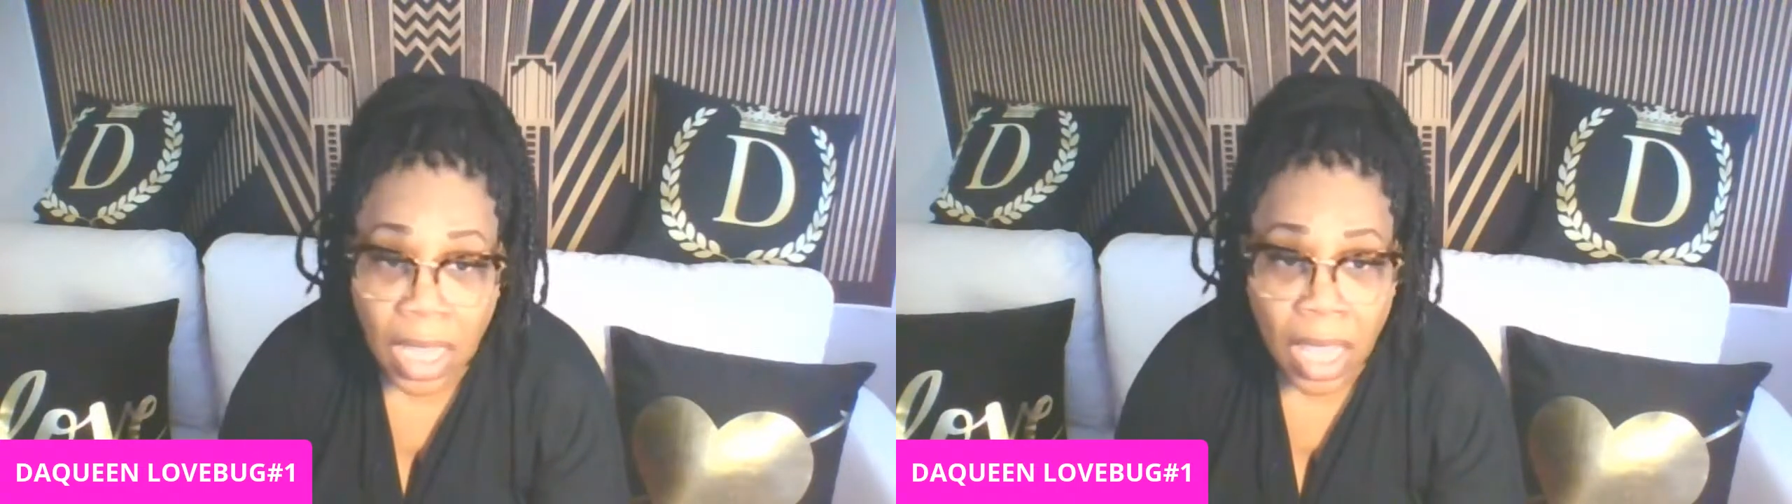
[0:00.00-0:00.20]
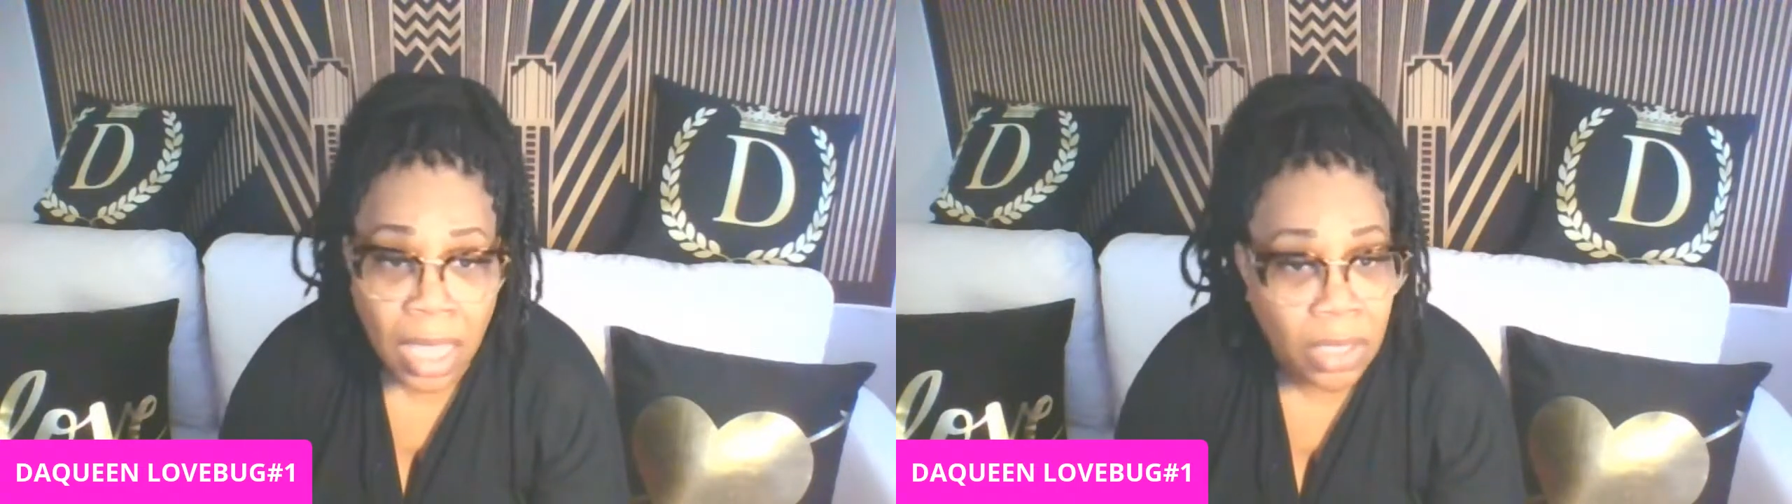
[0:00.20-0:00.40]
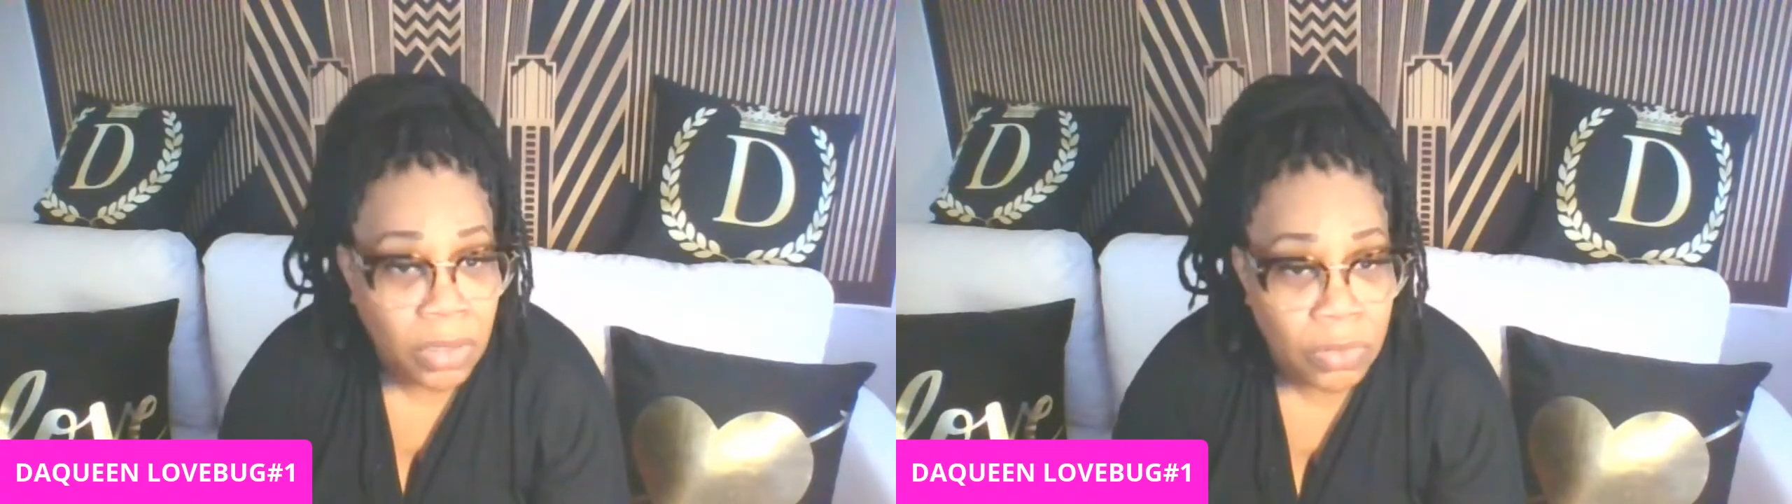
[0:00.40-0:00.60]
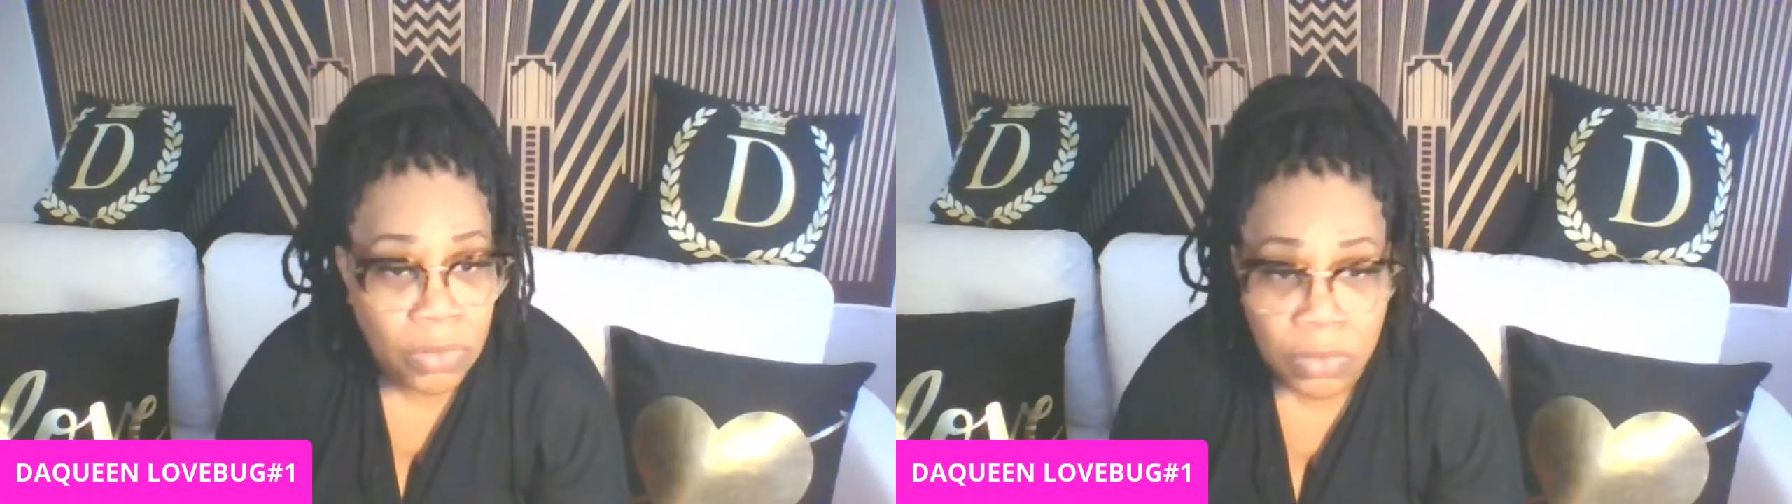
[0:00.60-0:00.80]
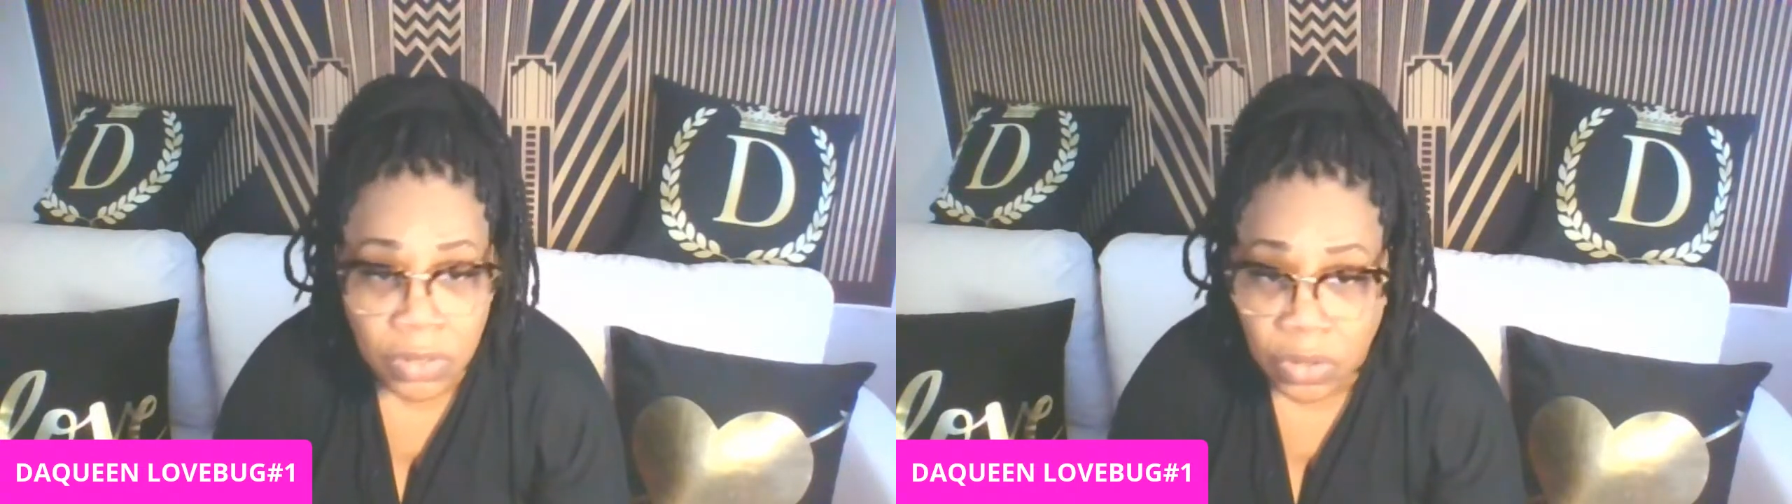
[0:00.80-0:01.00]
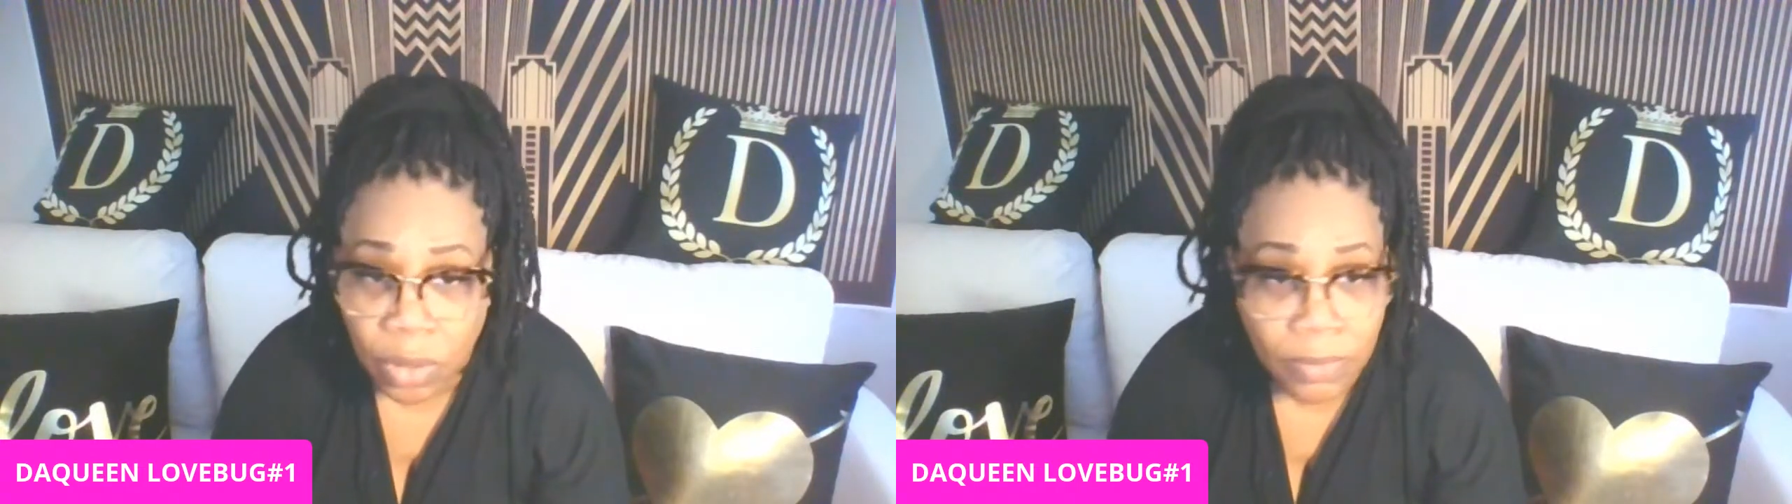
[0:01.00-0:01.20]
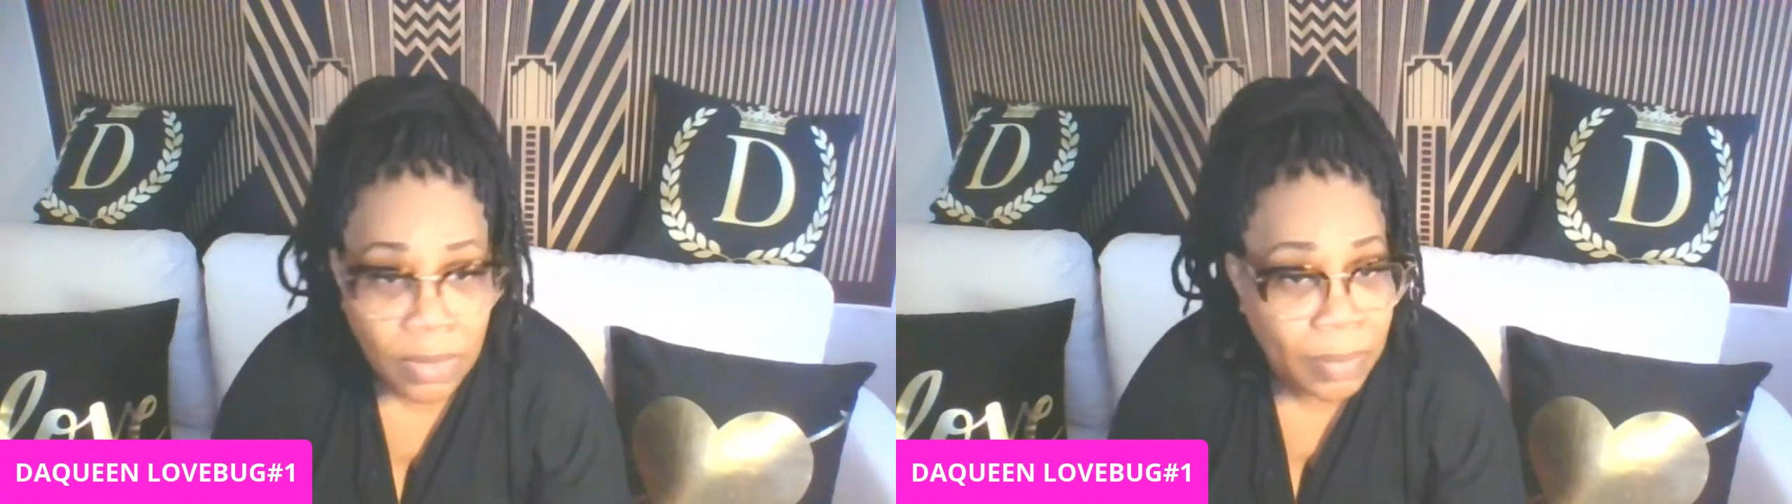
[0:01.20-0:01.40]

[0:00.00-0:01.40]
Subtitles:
hey, can you do a story